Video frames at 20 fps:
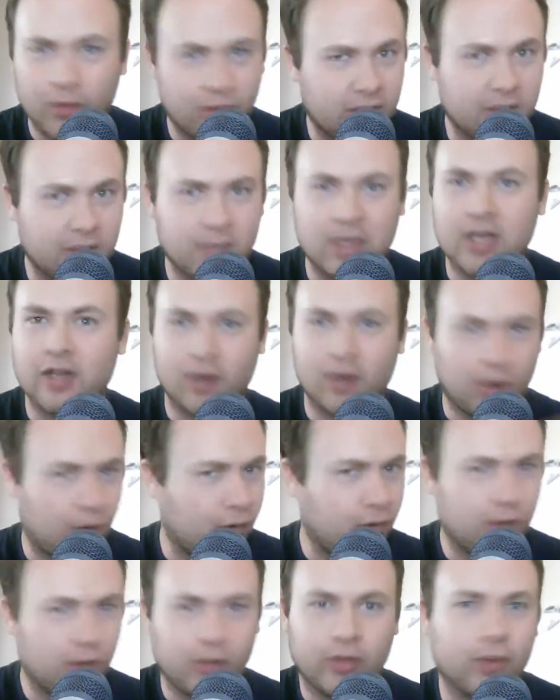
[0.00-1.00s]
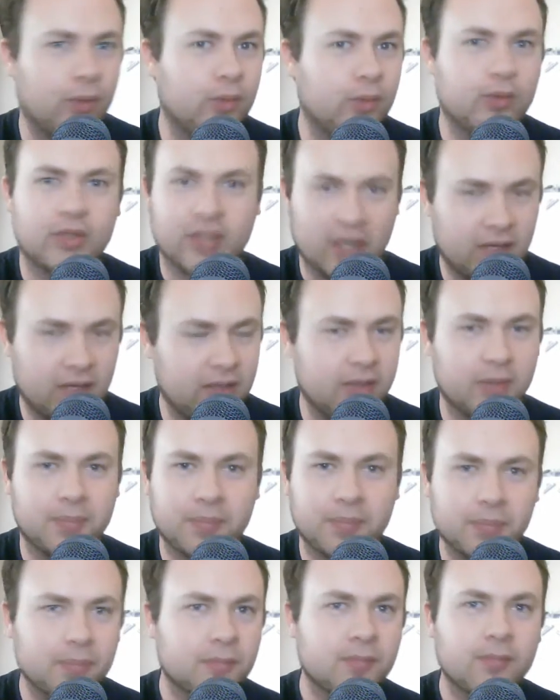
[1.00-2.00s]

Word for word: that I mean all of those kind of